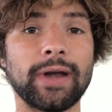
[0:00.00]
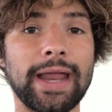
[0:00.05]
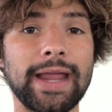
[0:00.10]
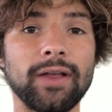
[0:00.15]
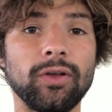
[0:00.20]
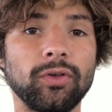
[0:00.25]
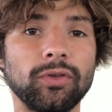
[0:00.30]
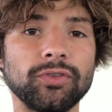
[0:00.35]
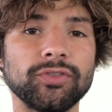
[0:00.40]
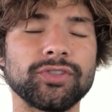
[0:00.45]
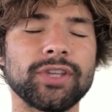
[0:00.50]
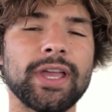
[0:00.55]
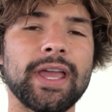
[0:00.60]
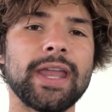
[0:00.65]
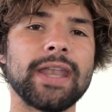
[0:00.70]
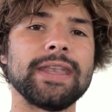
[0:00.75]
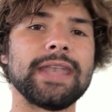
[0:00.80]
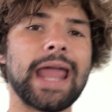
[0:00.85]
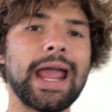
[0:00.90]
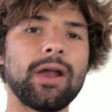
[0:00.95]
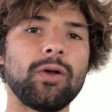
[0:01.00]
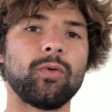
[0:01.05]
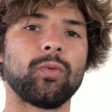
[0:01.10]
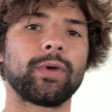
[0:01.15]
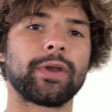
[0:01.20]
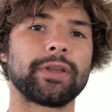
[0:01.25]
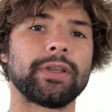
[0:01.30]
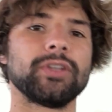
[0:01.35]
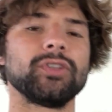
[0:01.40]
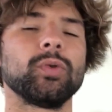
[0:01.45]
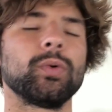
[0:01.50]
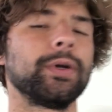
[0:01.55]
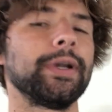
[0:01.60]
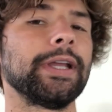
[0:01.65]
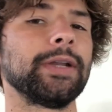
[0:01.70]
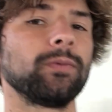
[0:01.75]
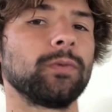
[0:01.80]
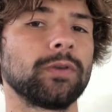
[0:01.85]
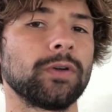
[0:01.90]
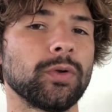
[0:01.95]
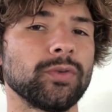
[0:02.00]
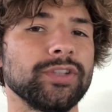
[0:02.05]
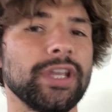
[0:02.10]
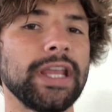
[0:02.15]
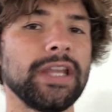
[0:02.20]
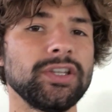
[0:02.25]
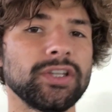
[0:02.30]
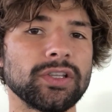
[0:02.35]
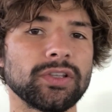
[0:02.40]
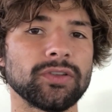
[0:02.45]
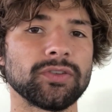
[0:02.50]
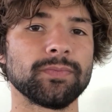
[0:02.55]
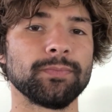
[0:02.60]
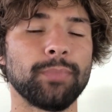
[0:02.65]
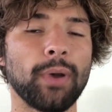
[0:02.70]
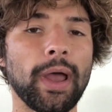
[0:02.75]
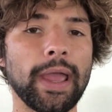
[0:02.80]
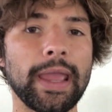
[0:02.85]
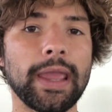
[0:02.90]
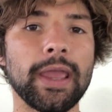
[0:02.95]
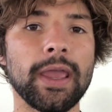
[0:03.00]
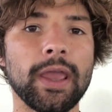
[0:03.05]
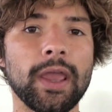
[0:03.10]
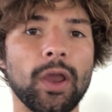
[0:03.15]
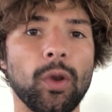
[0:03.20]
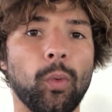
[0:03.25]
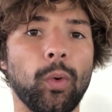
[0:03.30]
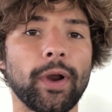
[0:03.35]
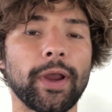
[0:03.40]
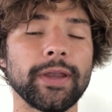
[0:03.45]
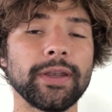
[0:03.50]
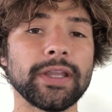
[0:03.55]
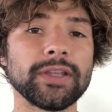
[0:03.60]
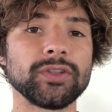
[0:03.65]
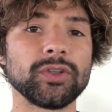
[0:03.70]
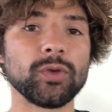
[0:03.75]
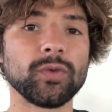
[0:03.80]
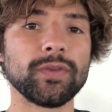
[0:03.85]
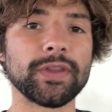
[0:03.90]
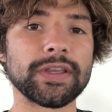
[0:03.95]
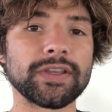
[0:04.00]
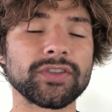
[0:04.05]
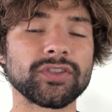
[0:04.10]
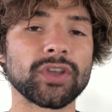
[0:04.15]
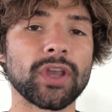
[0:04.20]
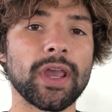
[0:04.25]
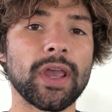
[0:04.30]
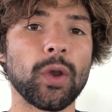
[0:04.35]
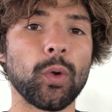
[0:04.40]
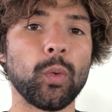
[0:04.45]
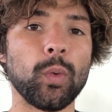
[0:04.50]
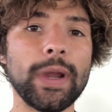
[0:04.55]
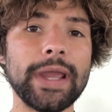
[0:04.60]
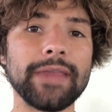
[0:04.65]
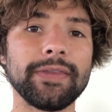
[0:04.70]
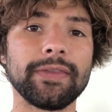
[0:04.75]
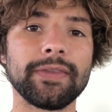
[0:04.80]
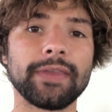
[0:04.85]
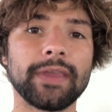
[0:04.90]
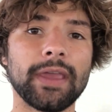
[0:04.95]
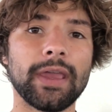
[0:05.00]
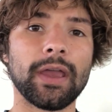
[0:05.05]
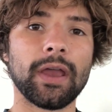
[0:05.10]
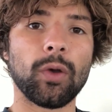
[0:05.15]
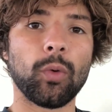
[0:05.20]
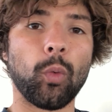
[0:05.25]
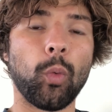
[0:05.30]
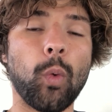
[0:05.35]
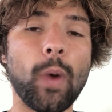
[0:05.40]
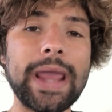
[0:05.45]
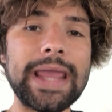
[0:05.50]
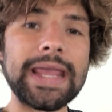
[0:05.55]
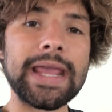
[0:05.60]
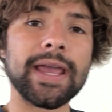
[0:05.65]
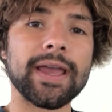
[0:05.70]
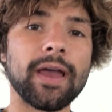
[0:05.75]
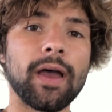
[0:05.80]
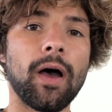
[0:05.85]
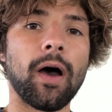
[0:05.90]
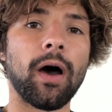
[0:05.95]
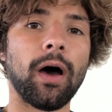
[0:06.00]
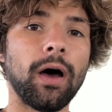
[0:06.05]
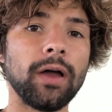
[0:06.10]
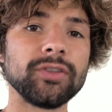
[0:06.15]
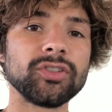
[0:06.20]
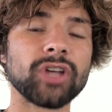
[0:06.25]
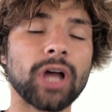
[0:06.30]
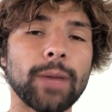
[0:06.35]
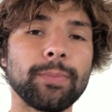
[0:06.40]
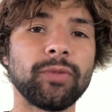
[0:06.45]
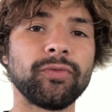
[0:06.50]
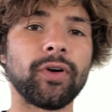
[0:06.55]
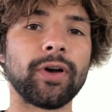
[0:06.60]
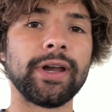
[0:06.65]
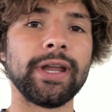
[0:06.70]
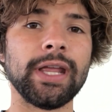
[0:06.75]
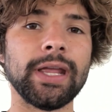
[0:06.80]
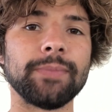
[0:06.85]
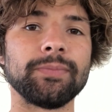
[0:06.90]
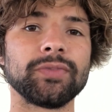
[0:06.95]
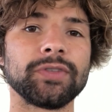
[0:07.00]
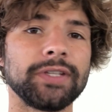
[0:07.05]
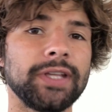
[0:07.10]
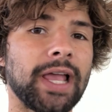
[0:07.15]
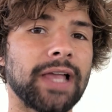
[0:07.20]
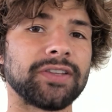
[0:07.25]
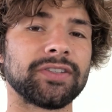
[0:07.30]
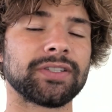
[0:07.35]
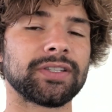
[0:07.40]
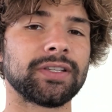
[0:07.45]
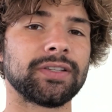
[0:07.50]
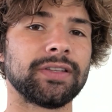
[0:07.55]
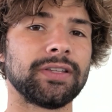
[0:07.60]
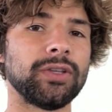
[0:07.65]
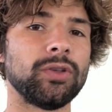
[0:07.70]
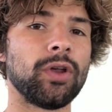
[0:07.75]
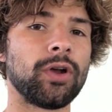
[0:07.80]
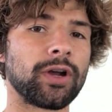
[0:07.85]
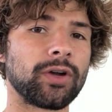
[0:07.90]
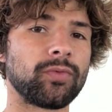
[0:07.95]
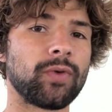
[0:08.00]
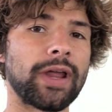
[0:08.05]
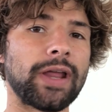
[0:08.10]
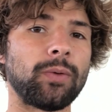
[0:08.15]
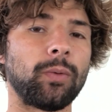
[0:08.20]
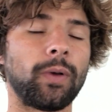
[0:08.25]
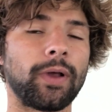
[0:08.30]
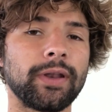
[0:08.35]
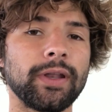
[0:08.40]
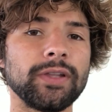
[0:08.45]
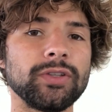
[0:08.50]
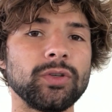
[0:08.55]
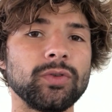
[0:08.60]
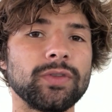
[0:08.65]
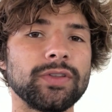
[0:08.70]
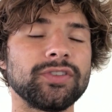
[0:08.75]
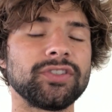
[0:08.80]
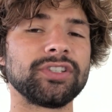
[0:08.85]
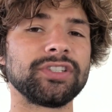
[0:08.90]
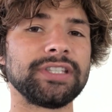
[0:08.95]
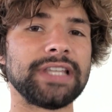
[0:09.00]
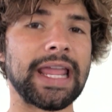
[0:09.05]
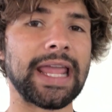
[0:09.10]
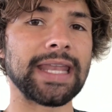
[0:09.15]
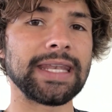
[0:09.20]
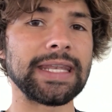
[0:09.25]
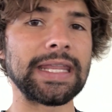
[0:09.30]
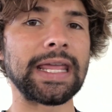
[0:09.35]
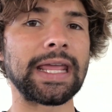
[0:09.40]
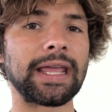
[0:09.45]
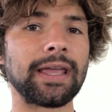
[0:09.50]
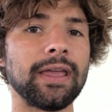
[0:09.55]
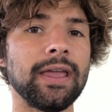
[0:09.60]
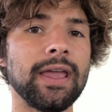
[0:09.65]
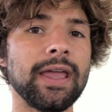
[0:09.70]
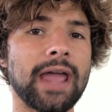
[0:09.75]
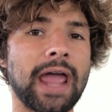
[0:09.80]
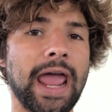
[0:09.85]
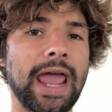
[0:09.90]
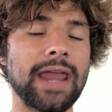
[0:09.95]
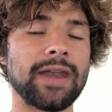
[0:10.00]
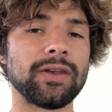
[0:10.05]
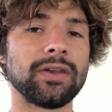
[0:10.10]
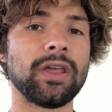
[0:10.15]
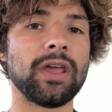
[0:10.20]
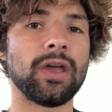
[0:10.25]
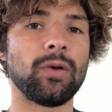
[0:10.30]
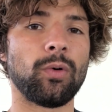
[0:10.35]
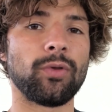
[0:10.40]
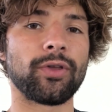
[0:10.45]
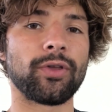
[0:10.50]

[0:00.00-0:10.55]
ankles. Now we're gonna do our inward rotations, but we're gonna do this with weight on top of our hips. Yes, you heard right. We're gonna do this standing and with